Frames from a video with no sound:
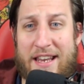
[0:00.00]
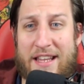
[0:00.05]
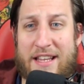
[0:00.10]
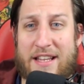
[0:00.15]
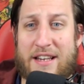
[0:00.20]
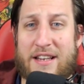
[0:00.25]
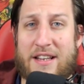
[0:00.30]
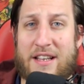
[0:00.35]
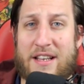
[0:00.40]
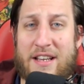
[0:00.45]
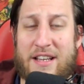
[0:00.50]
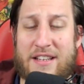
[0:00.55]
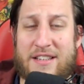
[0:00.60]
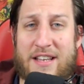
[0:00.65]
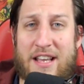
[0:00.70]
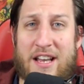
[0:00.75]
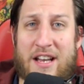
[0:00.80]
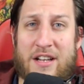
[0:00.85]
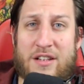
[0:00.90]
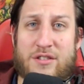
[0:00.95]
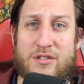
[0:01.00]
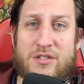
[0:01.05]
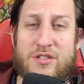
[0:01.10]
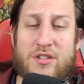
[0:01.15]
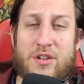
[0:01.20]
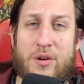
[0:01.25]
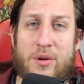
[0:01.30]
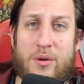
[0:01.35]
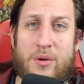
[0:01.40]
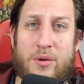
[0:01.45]
it down,
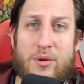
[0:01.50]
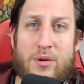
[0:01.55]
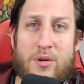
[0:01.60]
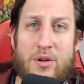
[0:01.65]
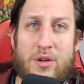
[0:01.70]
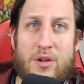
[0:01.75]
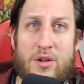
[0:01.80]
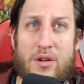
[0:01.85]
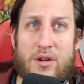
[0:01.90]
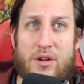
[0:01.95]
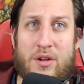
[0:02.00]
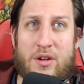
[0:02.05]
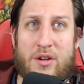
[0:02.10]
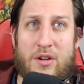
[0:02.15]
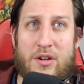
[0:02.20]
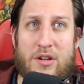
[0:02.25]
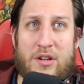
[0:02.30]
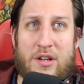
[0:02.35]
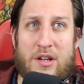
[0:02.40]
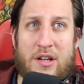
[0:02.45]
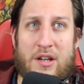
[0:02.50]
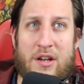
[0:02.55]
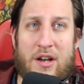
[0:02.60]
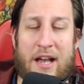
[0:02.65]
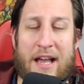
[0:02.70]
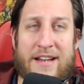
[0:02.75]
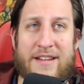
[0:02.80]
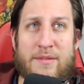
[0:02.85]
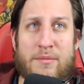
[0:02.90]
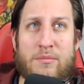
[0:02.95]
so
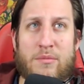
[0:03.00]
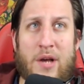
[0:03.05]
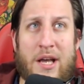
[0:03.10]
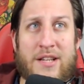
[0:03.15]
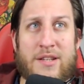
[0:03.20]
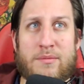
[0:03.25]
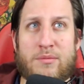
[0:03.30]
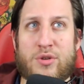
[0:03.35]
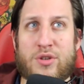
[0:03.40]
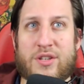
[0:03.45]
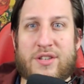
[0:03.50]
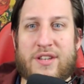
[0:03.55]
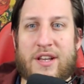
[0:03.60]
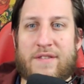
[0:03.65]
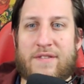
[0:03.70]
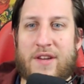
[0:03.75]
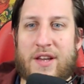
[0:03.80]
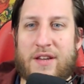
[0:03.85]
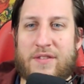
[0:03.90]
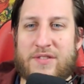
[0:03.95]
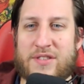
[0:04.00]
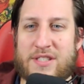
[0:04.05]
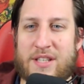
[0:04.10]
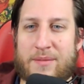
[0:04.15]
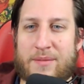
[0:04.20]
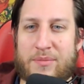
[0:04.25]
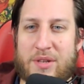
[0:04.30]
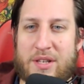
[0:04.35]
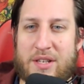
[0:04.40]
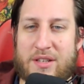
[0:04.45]
I had to mute the TV for
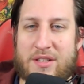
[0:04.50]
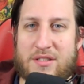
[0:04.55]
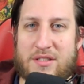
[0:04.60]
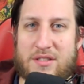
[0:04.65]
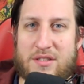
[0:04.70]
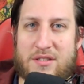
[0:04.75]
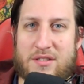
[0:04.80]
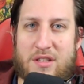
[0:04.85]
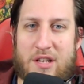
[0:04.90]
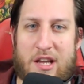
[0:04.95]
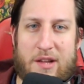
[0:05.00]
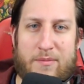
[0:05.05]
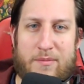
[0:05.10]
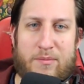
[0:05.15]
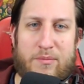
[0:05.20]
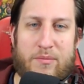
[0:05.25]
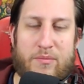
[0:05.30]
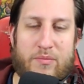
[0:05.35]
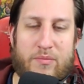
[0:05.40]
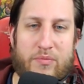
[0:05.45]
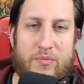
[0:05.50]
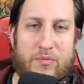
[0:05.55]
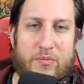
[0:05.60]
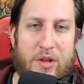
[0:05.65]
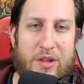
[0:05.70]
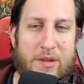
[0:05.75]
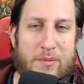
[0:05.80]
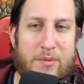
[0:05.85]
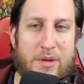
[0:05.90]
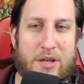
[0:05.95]
something, because I
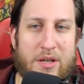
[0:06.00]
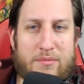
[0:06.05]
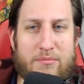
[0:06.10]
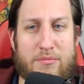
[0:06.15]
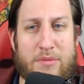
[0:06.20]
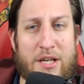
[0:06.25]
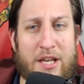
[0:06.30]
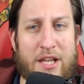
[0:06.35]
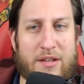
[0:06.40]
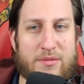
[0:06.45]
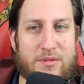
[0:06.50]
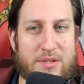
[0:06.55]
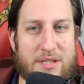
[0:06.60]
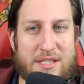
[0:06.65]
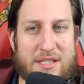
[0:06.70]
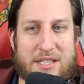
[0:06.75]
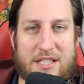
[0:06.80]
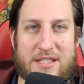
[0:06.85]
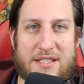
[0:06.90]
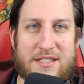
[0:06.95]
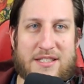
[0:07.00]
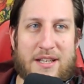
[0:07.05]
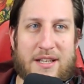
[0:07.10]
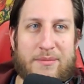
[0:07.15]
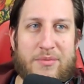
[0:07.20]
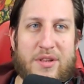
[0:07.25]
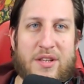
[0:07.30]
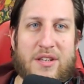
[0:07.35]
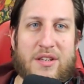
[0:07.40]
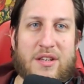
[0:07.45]
think Monique was listening to
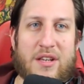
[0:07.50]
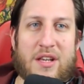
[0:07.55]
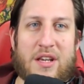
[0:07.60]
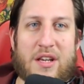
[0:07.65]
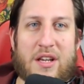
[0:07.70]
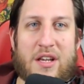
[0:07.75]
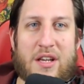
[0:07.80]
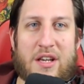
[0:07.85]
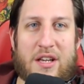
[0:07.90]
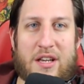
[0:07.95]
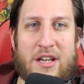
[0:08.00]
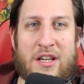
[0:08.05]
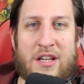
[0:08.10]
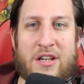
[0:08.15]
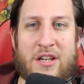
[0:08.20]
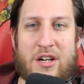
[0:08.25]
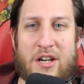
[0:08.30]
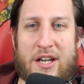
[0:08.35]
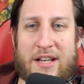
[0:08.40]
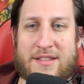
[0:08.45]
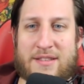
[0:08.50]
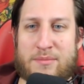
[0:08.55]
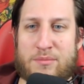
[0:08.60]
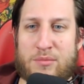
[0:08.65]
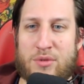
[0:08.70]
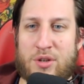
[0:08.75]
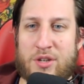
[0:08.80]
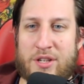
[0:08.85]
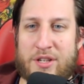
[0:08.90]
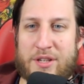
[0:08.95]
something, and I had to
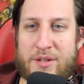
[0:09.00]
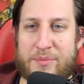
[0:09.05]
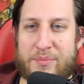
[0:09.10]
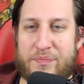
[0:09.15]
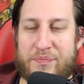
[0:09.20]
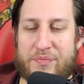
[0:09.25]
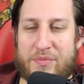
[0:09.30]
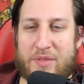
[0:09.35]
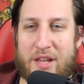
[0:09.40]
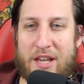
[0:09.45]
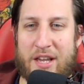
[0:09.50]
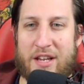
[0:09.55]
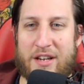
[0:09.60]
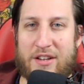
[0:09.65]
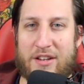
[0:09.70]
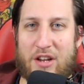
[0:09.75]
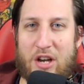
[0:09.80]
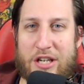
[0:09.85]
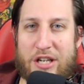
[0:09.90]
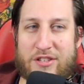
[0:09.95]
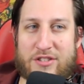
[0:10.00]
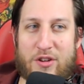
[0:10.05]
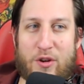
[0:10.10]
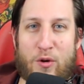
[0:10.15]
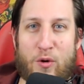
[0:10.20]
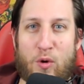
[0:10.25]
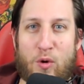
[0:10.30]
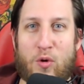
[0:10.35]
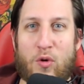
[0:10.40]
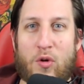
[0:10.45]
mute it. And
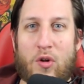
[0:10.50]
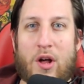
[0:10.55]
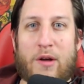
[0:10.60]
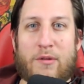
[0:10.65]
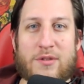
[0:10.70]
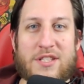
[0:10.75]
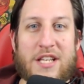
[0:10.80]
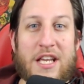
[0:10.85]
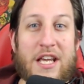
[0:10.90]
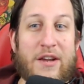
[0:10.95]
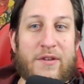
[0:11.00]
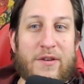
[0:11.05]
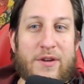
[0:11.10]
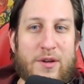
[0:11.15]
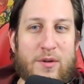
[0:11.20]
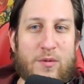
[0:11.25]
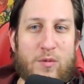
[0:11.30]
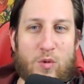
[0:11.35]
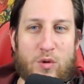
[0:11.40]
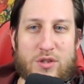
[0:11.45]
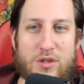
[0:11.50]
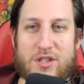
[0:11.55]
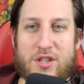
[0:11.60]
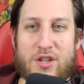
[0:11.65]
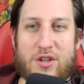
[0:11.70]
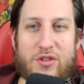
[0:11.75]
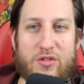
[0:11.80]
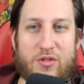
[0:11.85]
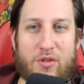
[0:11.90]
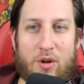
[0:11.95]
so all I was hearing was the
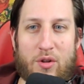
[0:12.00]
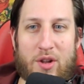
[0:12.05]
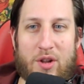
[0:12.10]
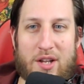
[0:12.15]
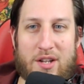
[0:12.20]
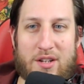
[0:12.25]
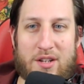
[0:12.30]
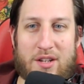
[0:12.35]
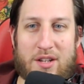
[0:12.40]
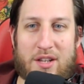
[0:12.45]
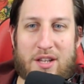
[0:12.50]
controller,